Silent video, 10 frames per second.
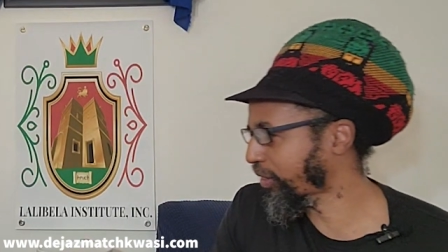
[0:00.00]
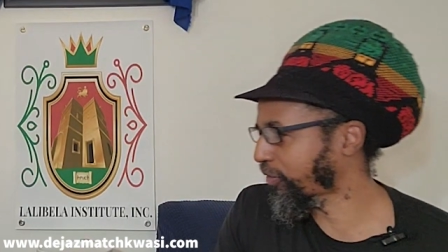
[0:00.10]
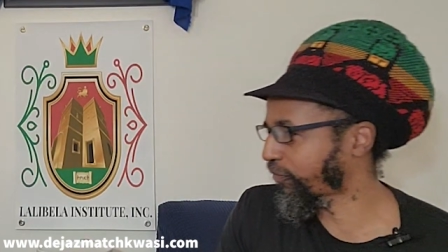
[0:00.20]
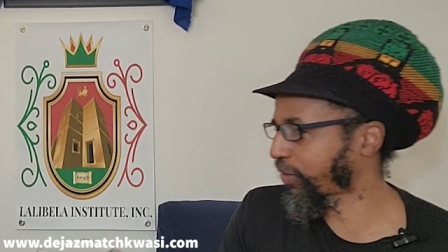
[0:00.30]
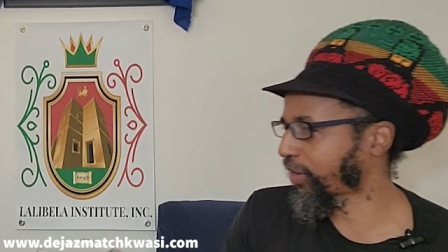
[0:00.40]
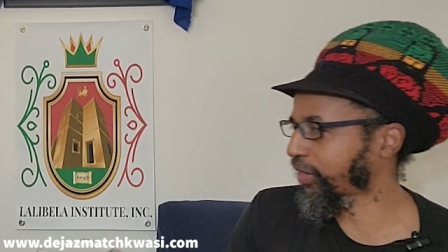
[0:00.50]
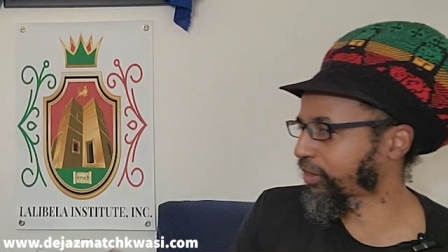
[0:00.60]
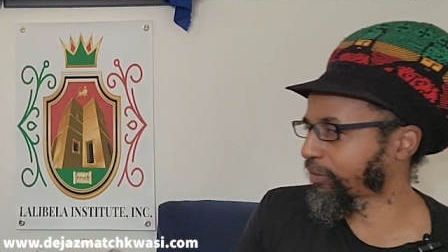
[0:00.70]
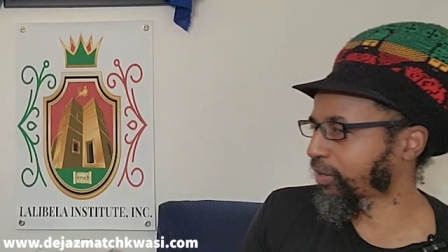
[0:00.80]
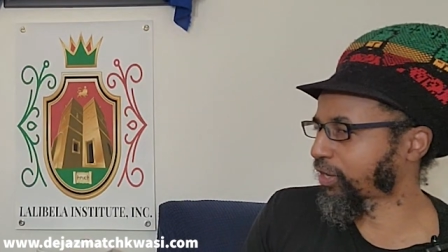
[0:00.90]
Rastafari
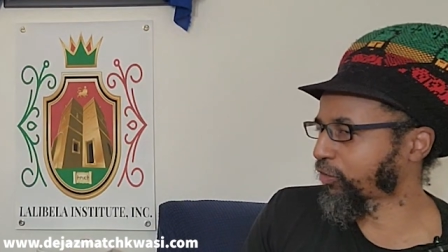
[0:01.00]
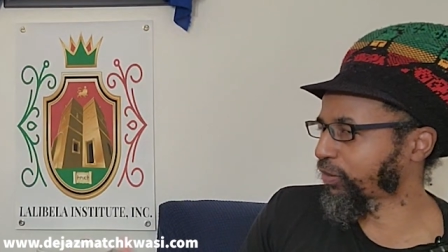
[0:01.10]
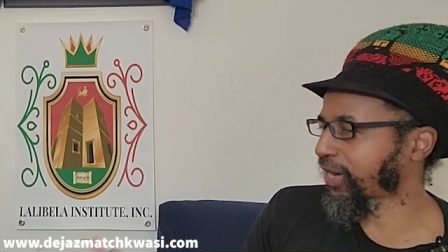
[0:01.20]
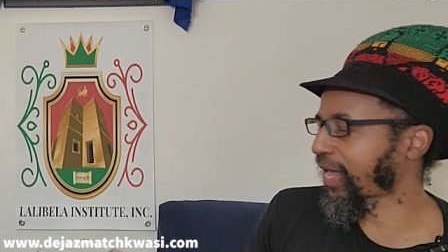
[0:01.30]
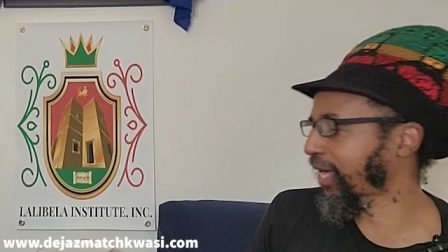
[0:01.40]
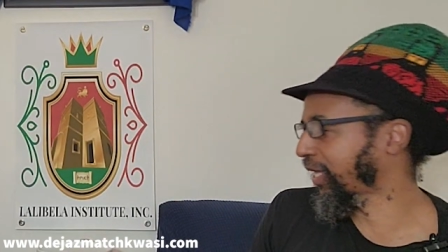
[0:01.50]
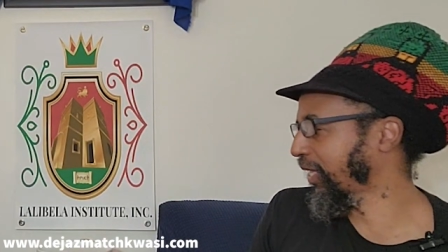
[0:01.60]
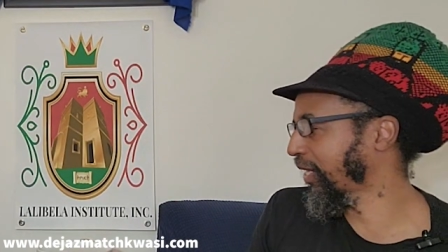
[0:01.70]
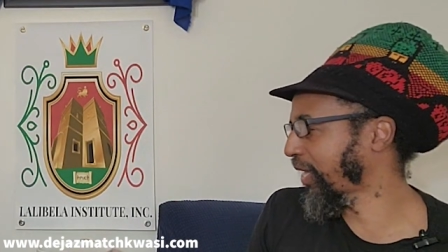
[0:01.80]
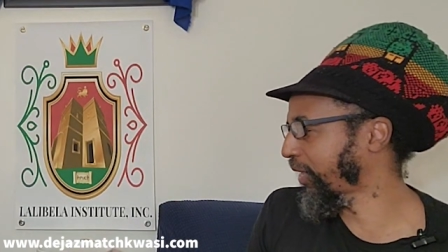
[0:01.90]
because we're lacking